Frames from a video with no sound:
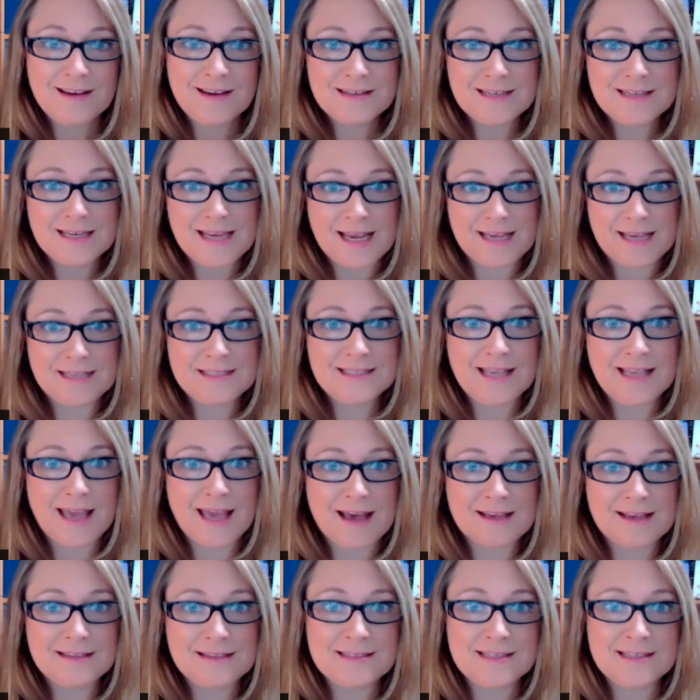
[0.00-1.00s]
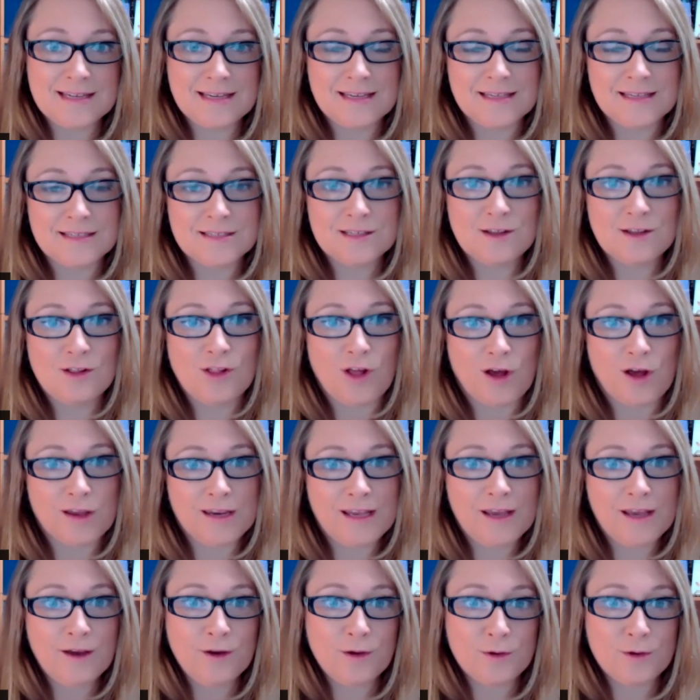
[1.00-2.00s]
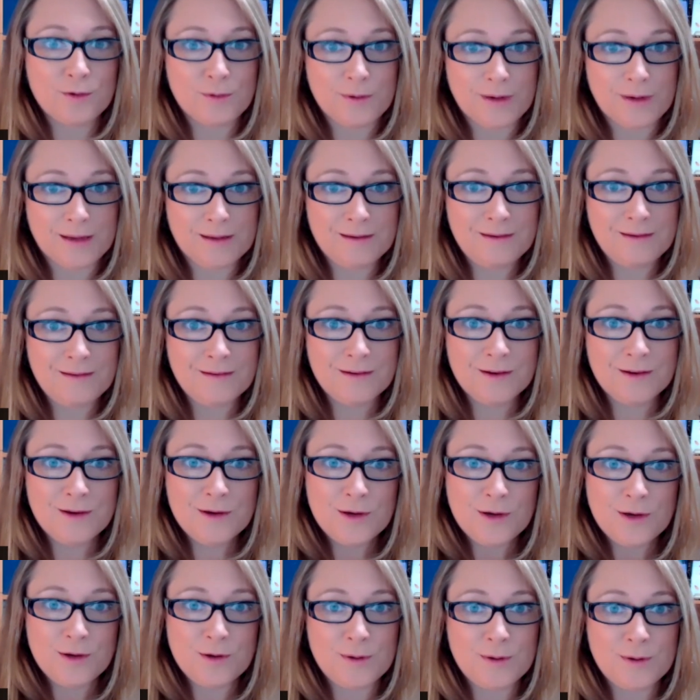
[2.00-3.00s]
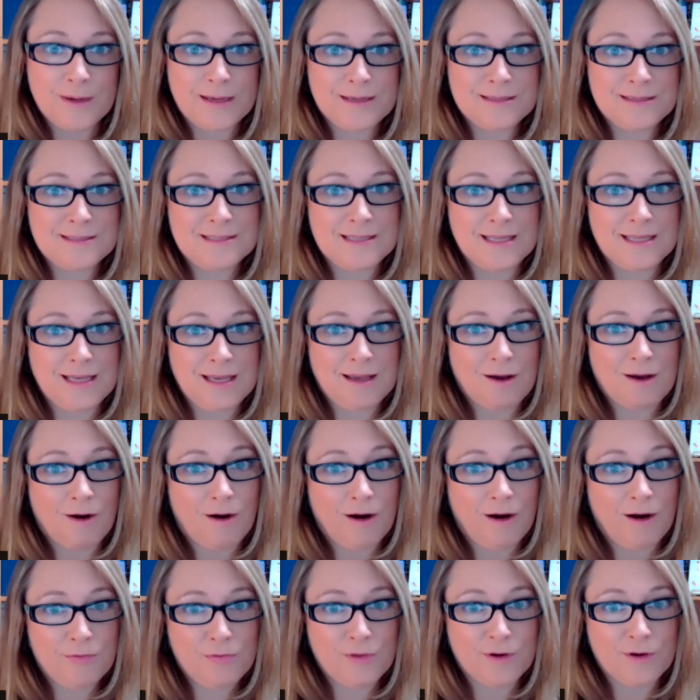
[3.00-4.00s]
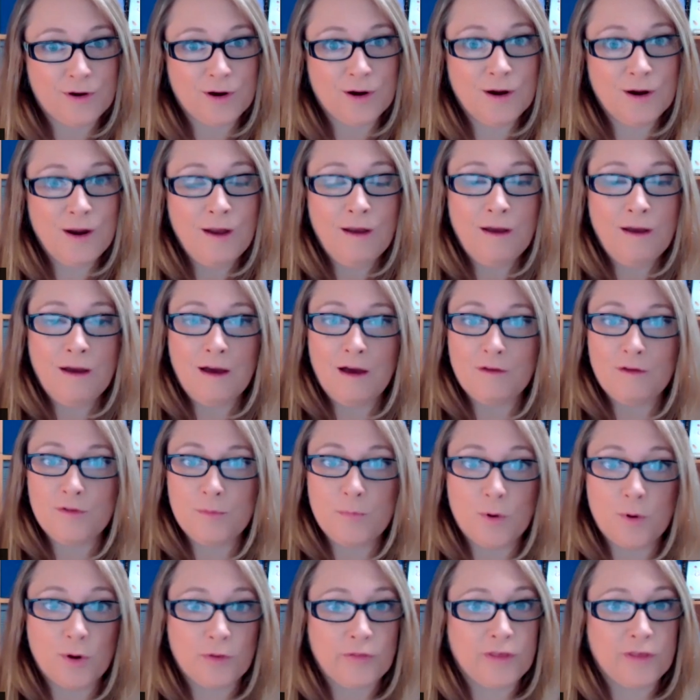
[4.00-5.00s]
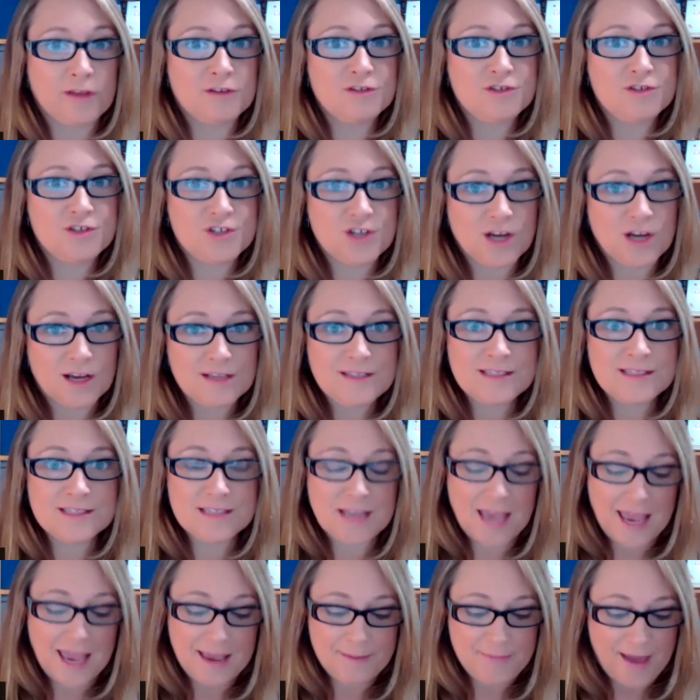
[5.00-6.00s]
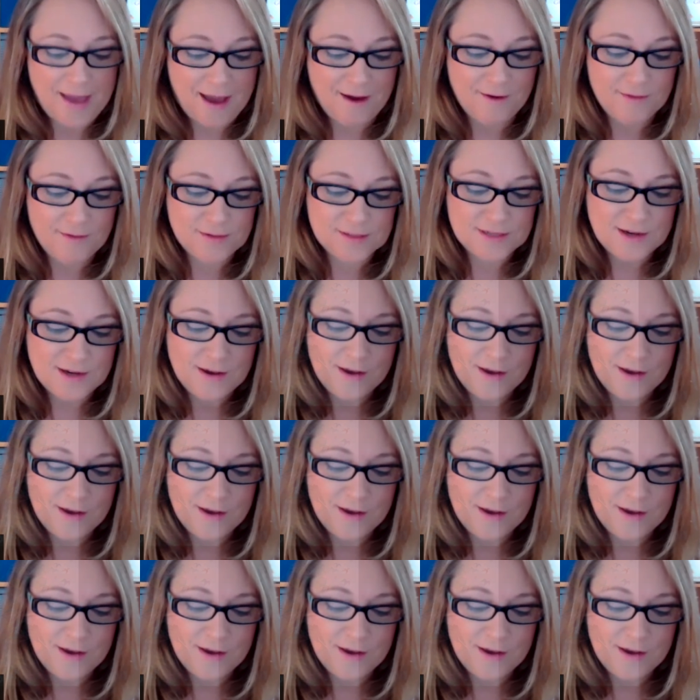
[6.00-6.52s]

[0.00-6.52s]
Today's guest is Claudia Coenen, who is the author of a book that just came out